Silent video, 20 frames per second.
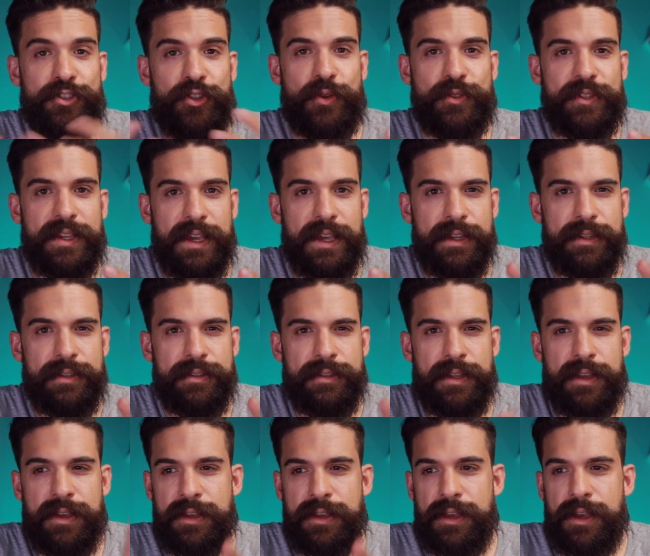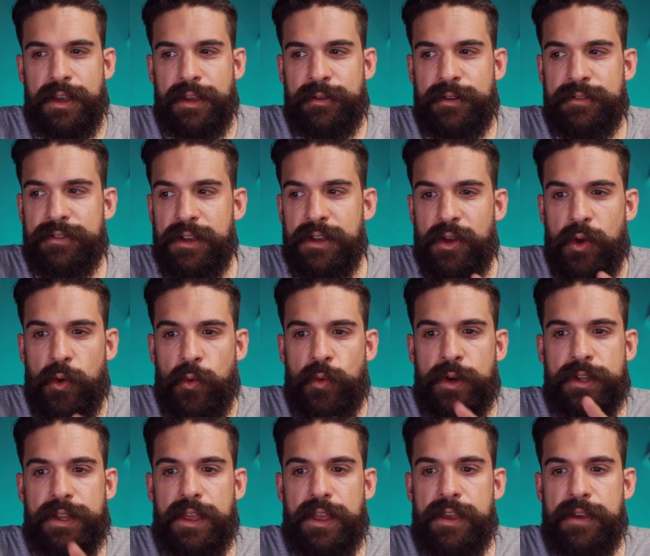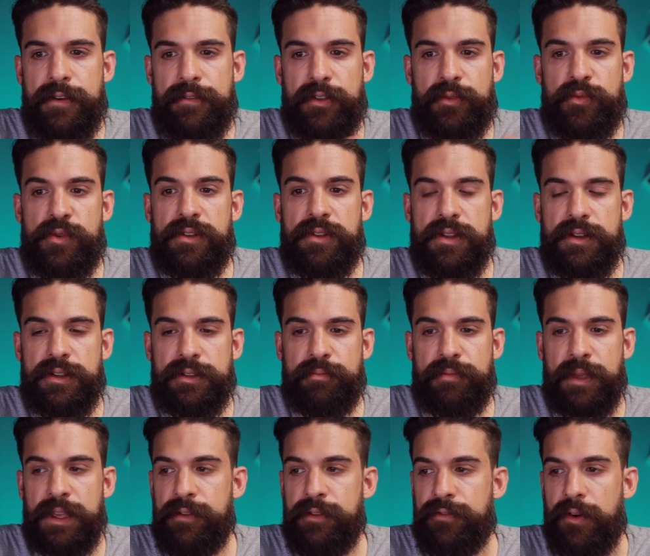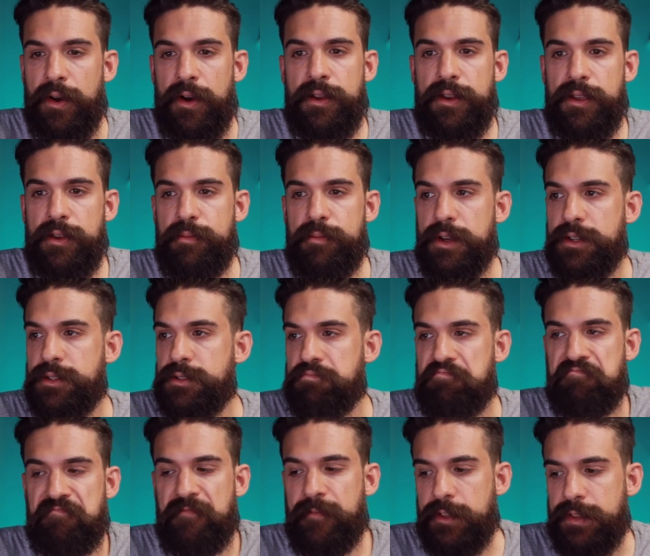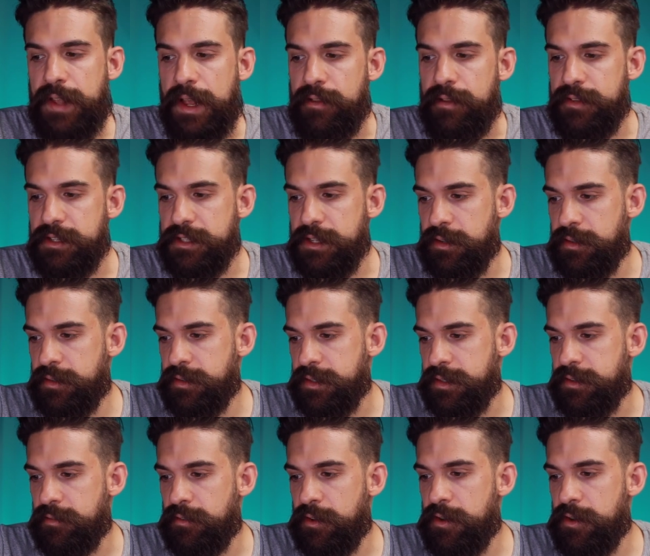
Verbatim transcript: shows again. However, what if it would not be for audio, but for television? Let's have